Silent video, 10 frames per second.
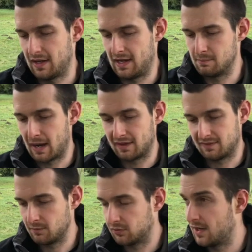It might
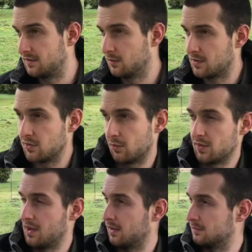seem crazy.
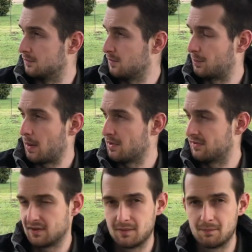You've probably
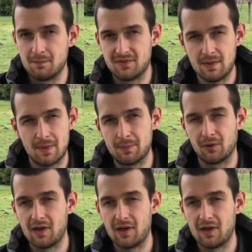see people